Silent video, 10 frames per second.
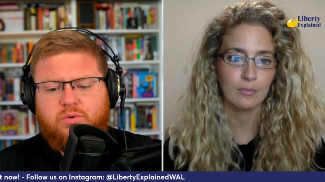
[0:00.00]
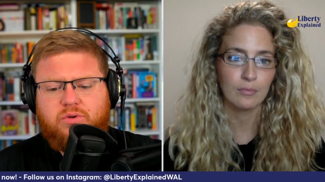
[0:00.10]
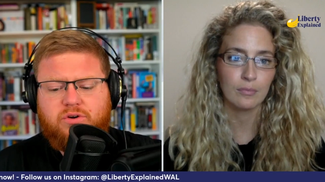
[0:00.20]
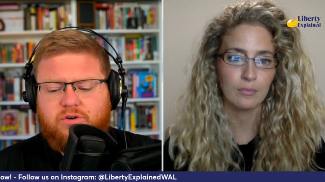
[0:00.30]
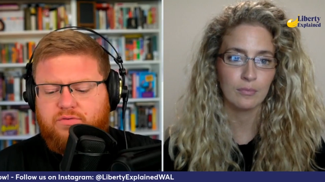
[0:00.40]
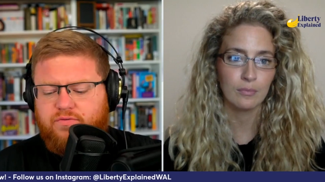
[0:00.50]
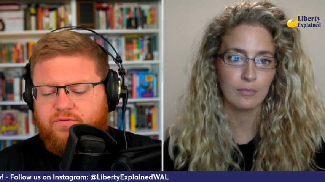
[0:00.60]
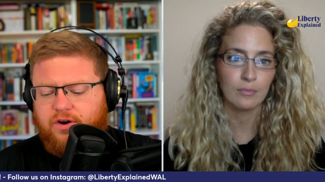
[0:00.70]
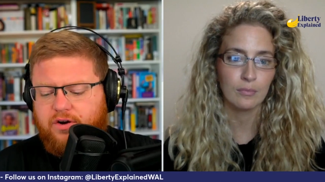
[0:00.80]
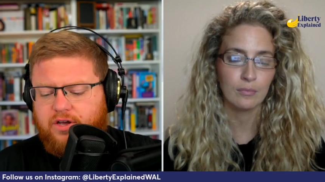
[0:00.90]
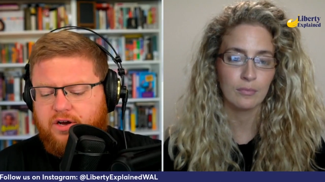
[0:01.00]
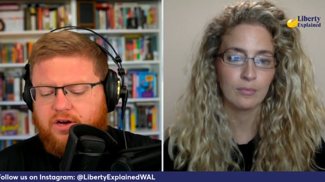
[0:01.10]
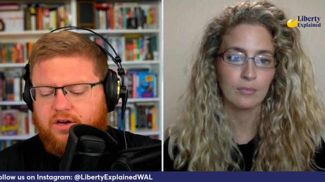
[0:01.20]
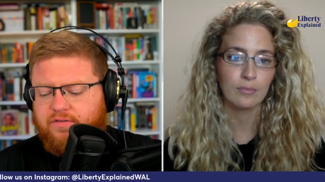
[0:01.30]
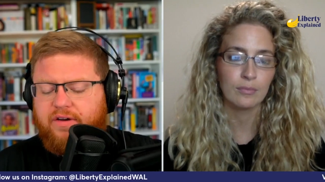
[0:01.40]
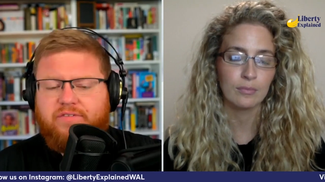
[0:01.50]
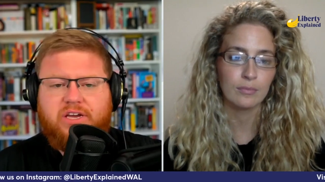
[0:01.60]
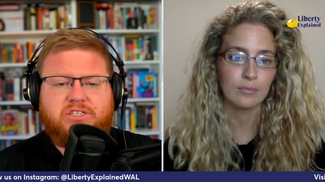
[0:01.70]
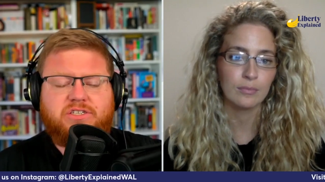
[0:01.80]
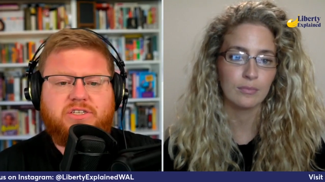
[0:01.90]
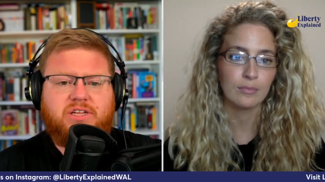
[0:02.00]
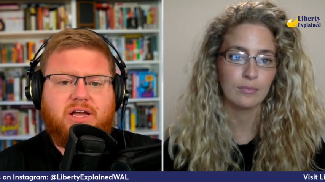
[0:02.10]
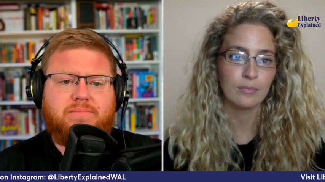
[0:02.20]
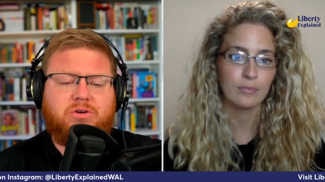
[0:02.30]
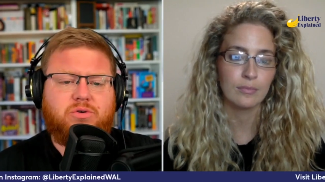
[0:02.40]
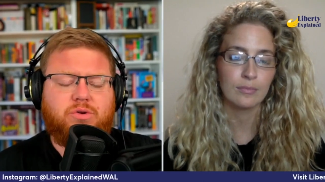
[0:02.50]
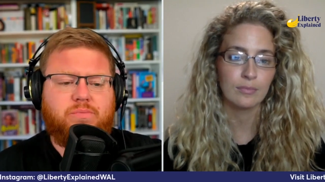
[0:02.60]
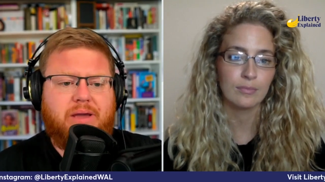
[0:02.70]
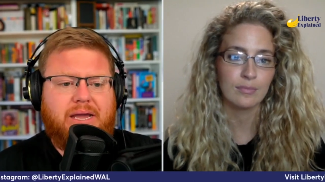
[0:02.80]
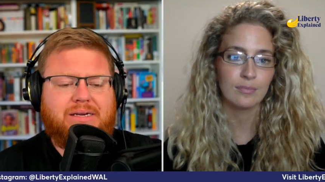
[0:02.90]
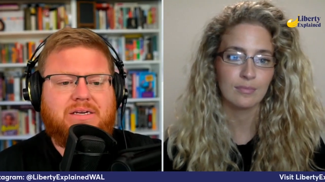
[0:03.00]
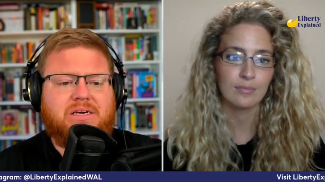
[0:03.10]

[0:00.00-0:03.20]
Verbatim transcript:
Speaker 1: You're very young and vivacious still. I'm an old man,